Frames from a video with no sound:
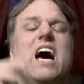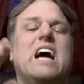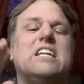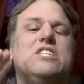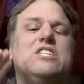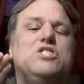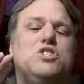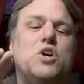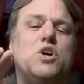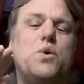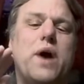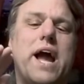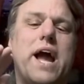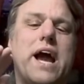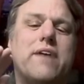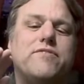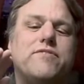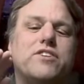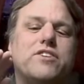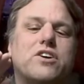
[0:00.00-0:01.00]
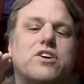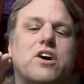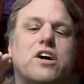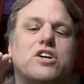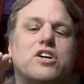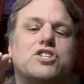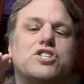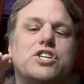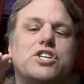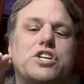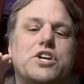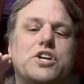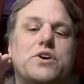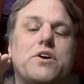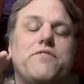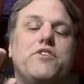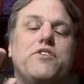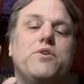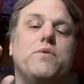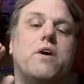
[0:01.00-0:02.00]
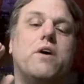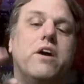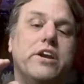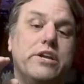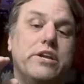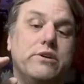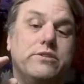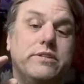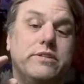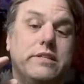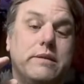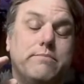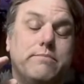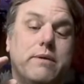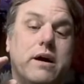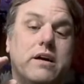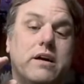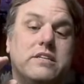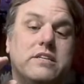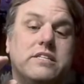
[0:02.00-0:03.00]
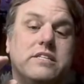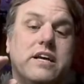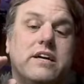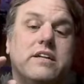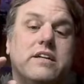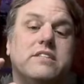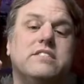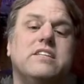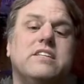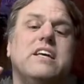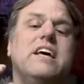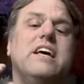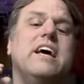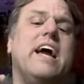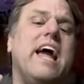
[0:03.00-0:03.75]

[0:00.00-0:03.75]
I do have to caution you, if you are using the box text,